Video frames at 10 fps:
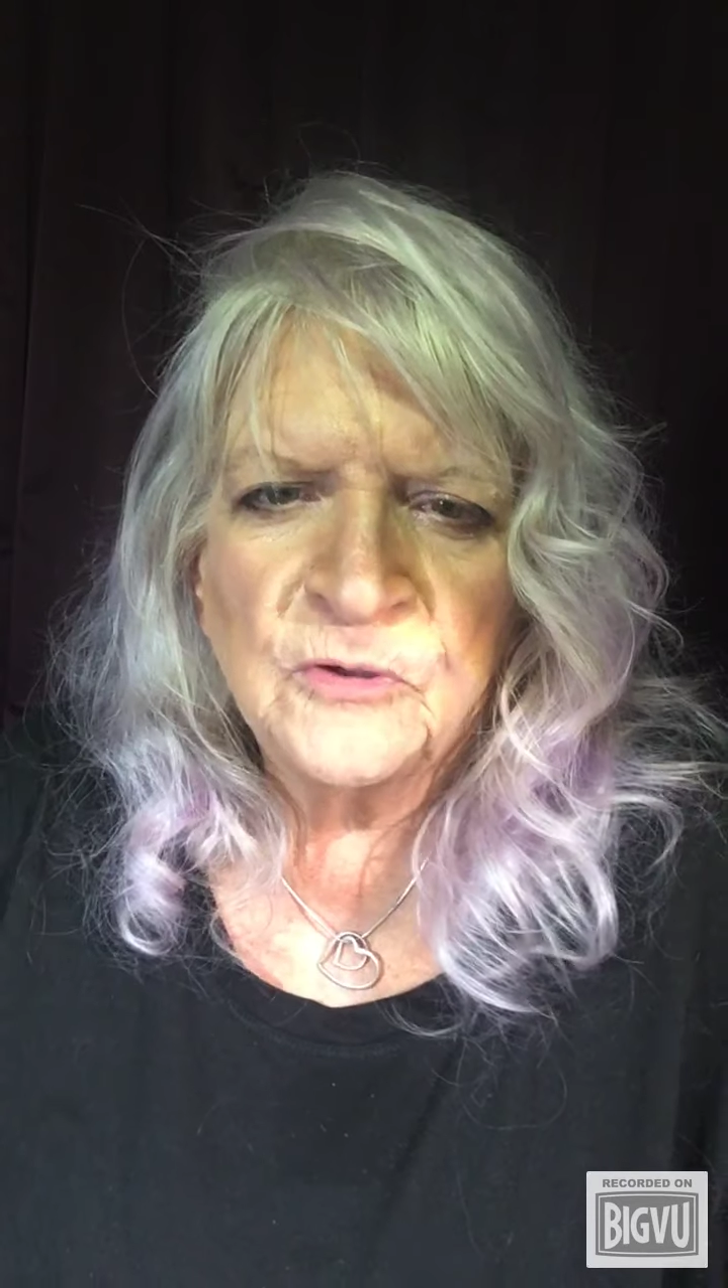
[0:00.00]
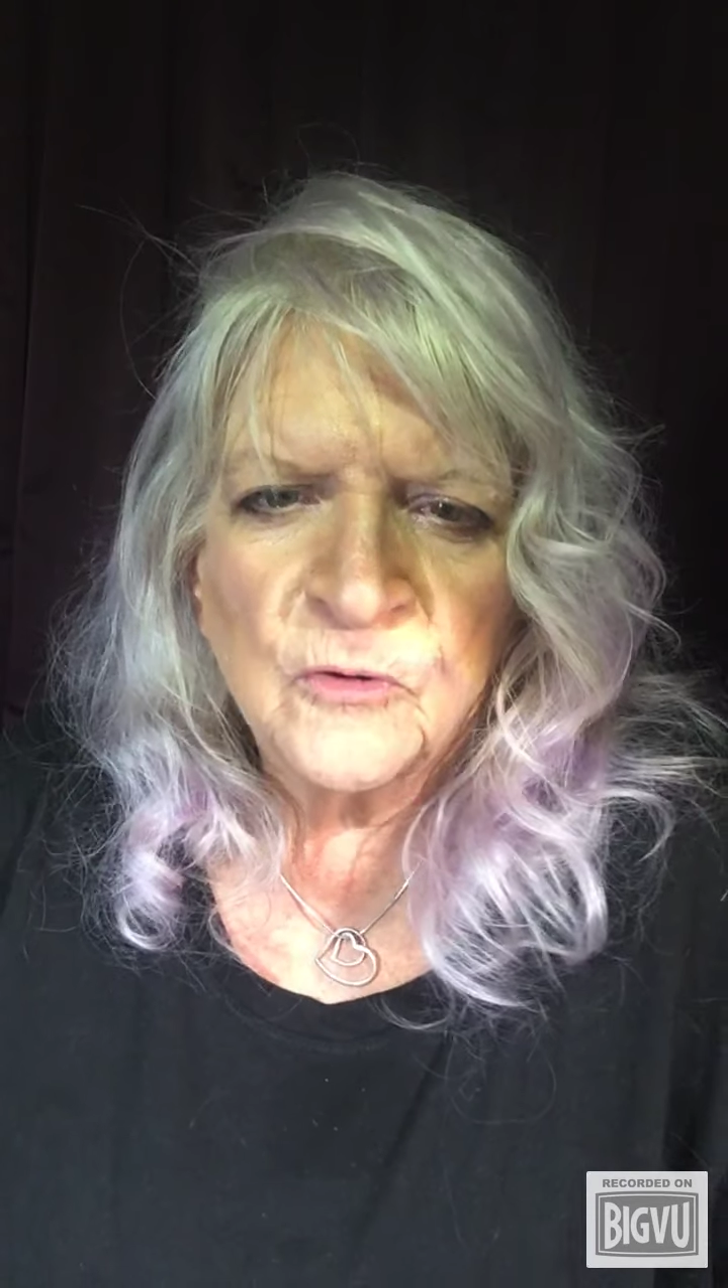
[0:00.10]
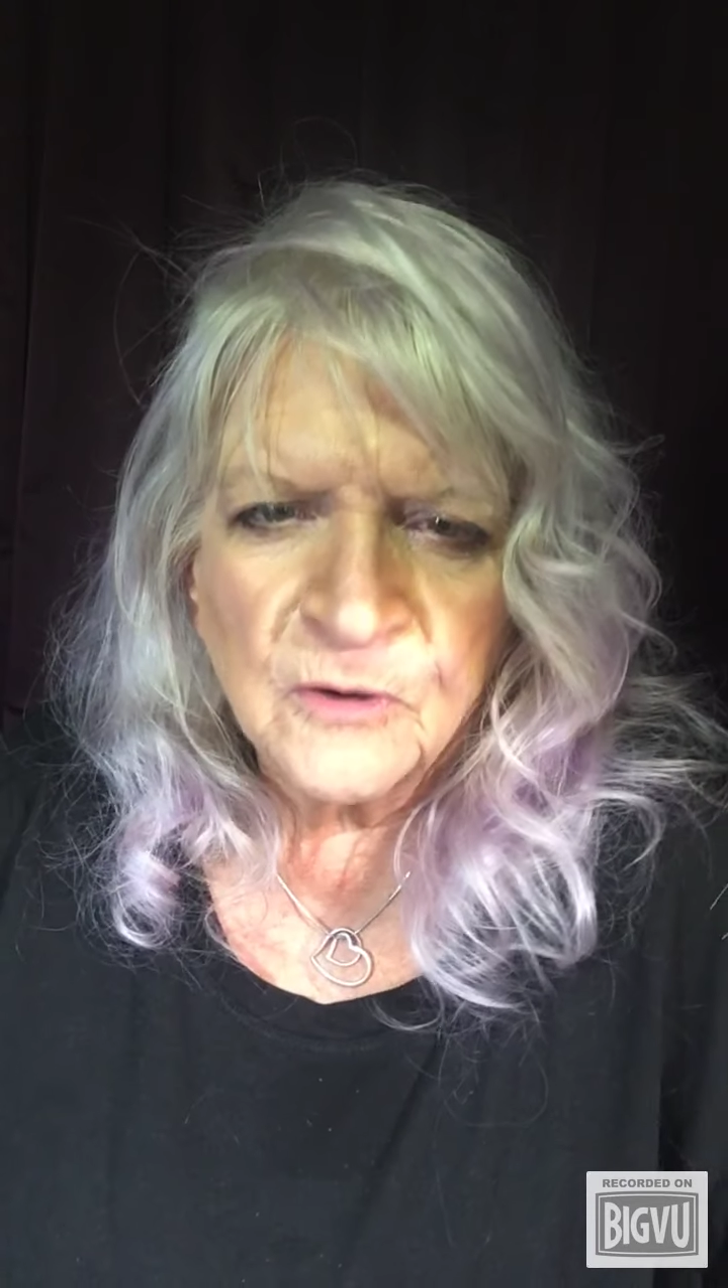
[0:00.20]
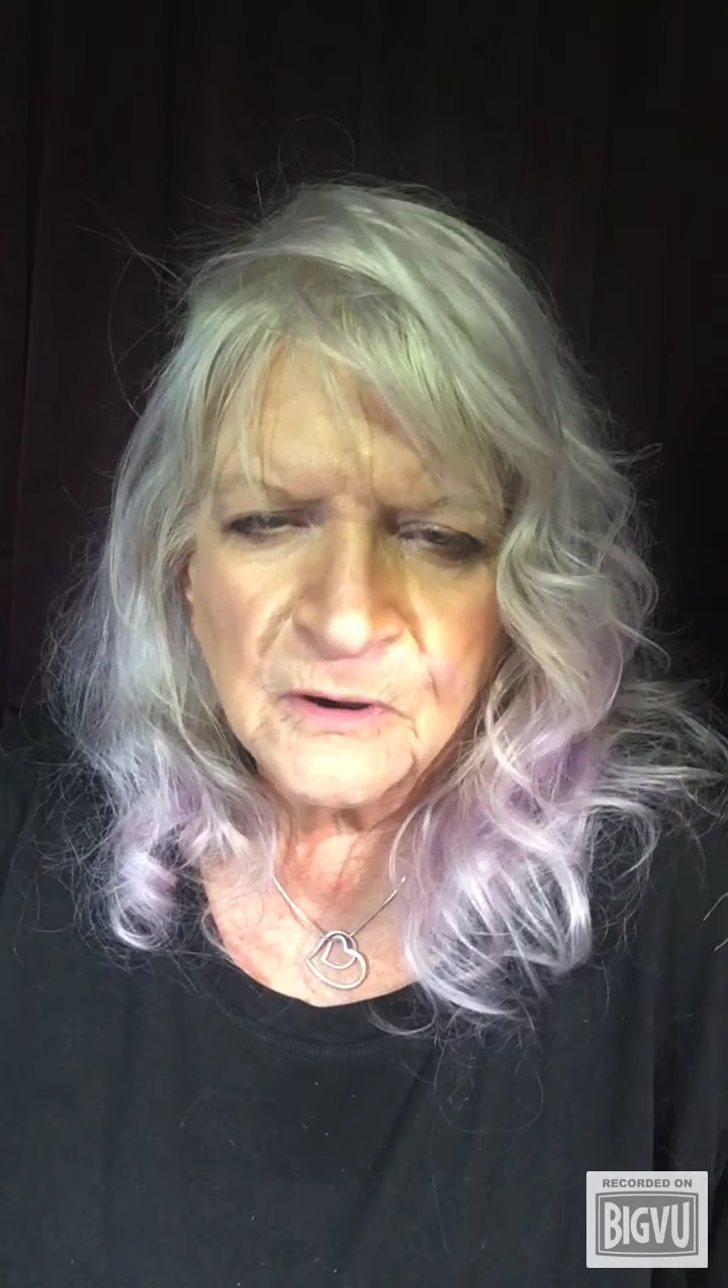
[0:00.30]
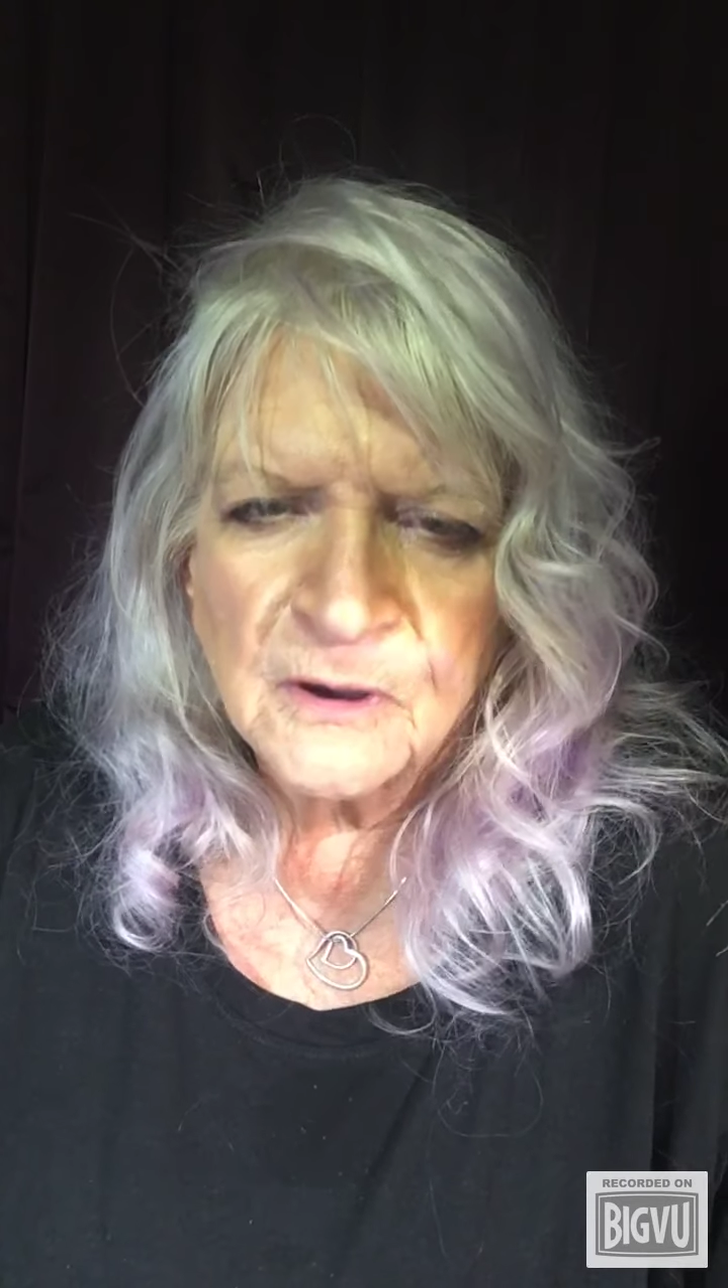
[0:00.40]

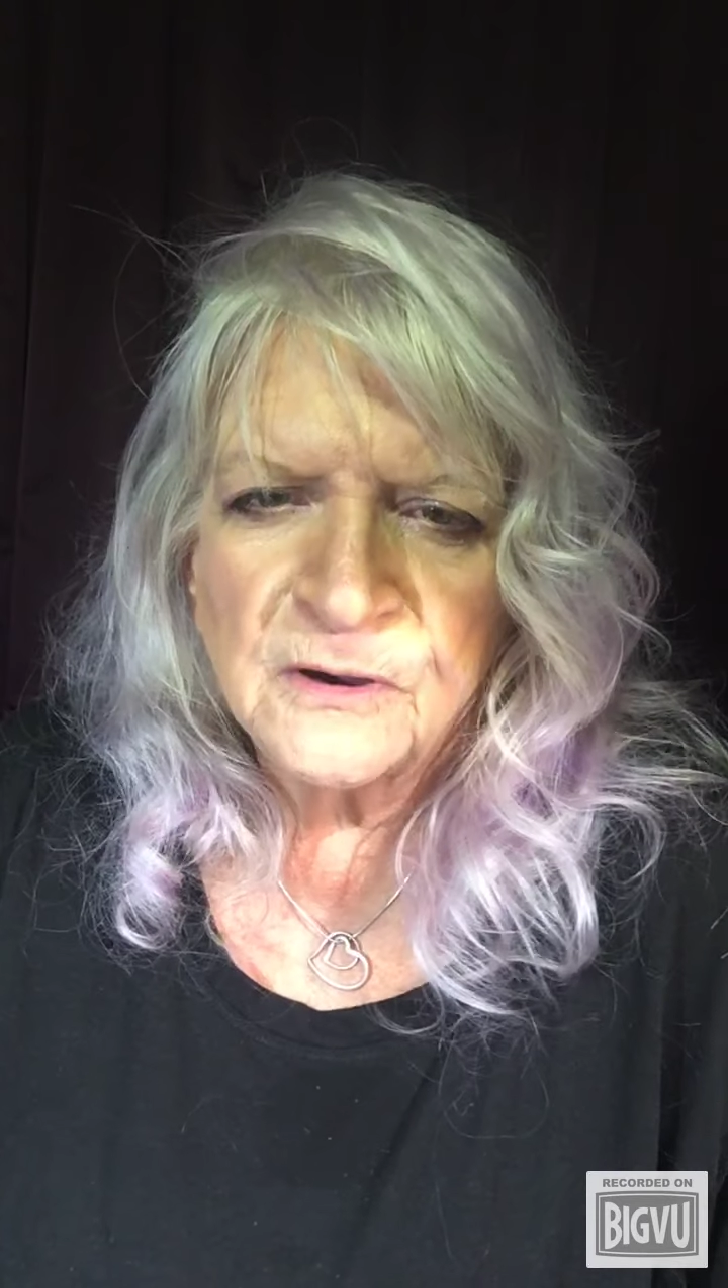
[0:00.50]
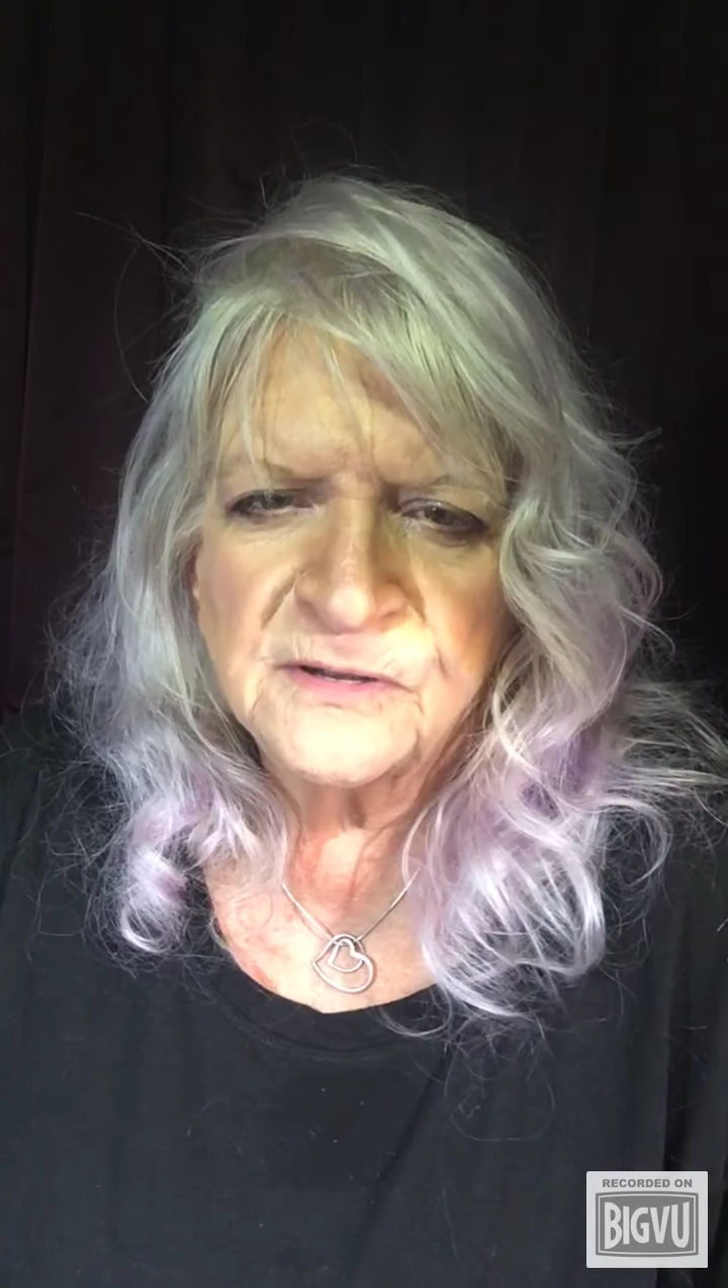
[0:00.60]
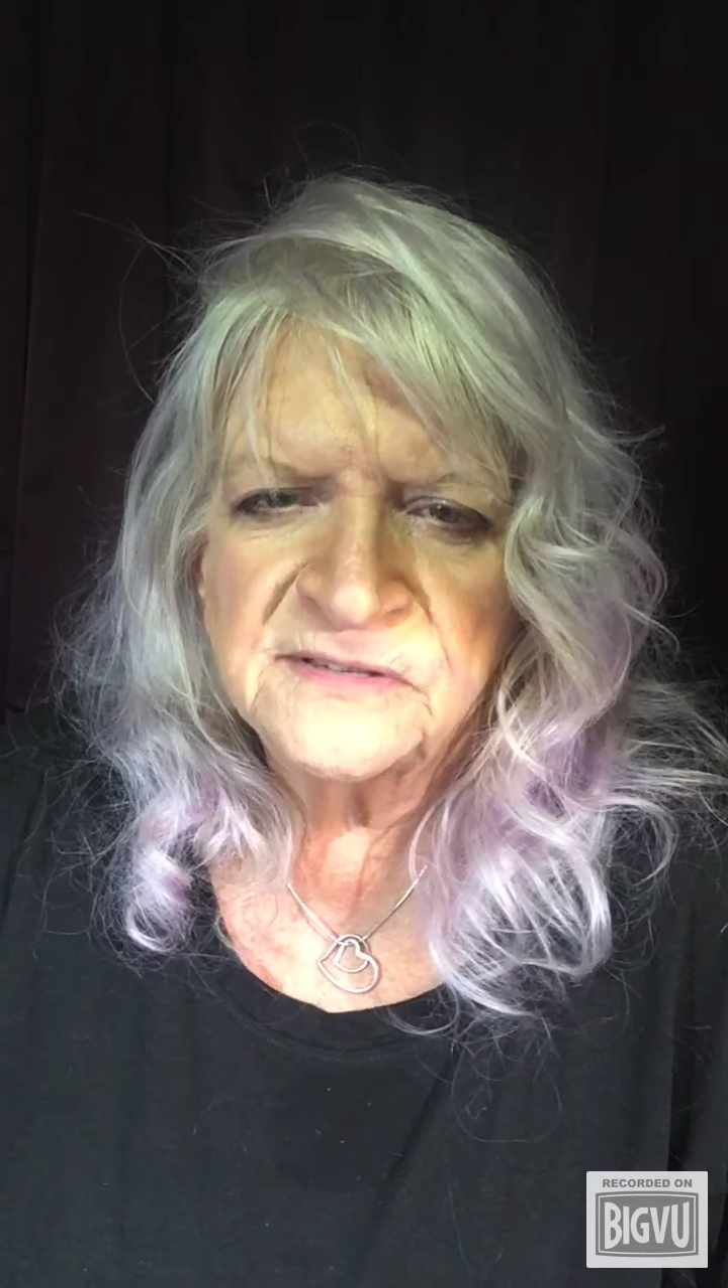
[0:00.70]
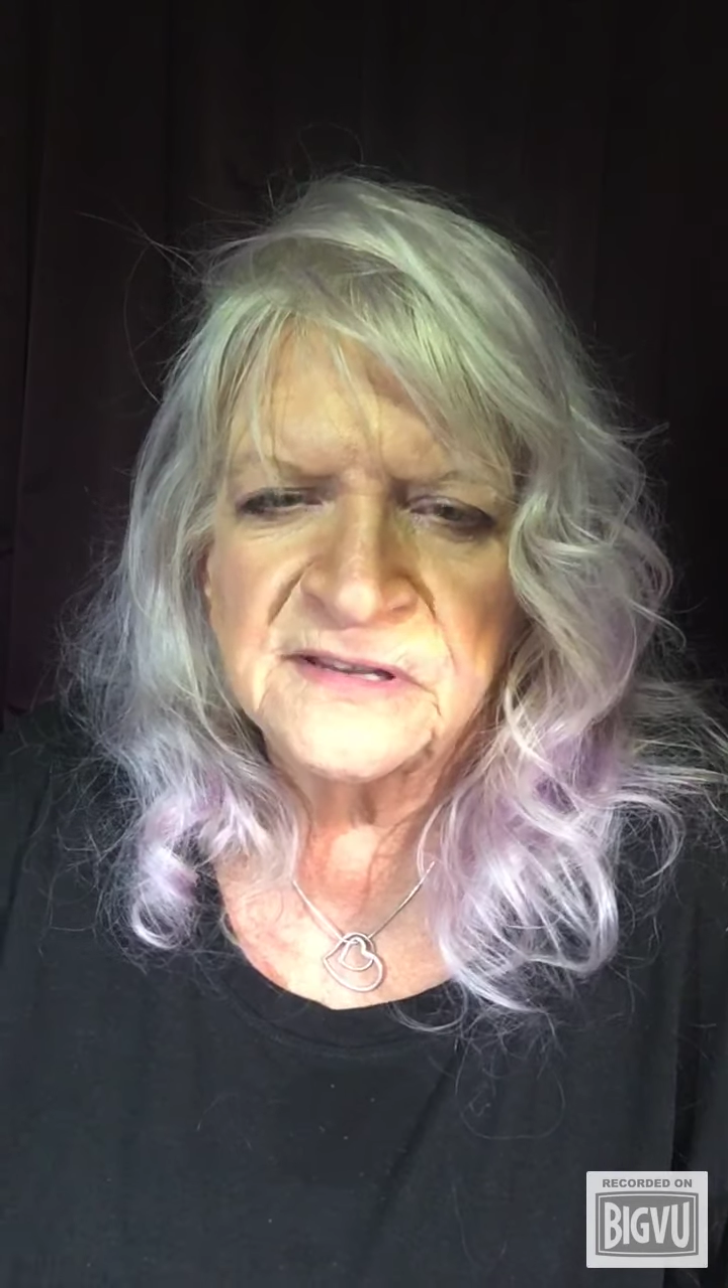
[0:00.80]
your cards